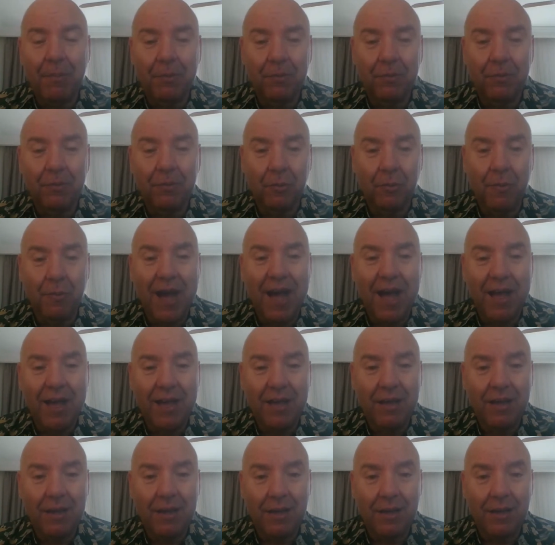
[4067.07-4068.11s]
to
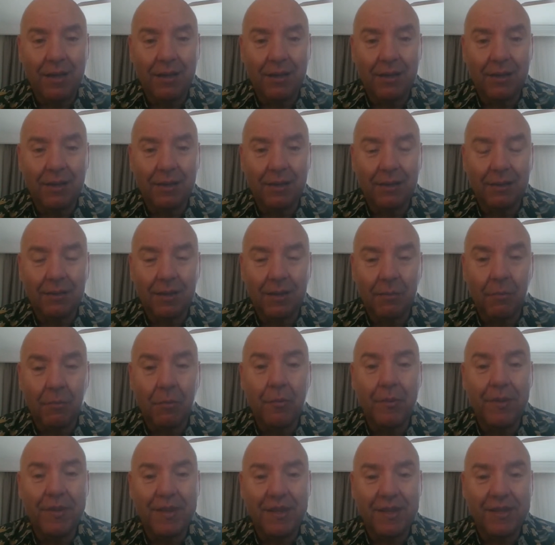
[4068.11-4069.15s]
buy a
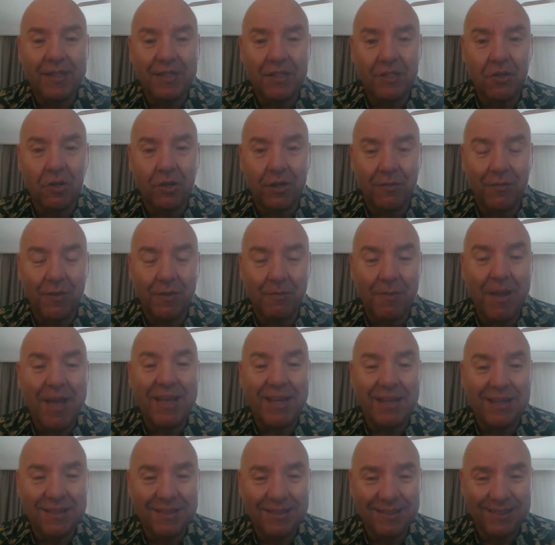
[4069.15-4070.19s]
movie that is not even
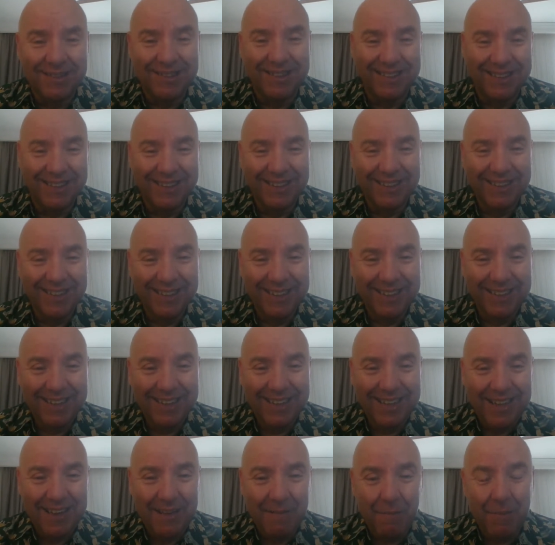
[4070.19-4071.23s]
made.
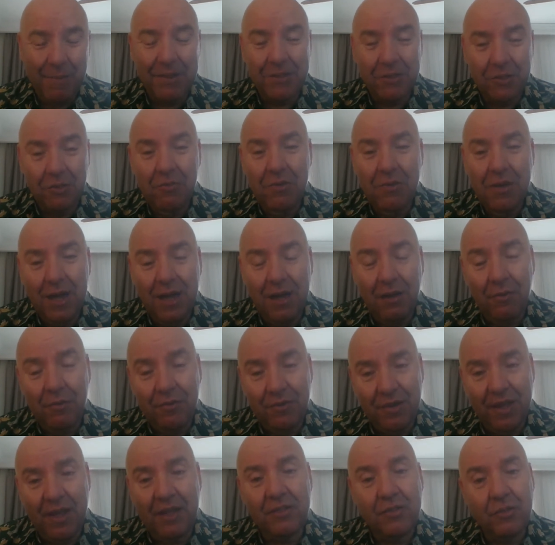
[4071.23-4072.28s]
But somehow,
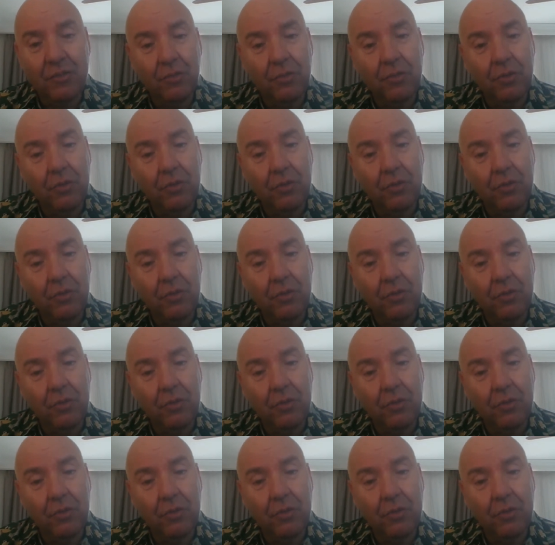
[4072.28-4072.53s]
thanks to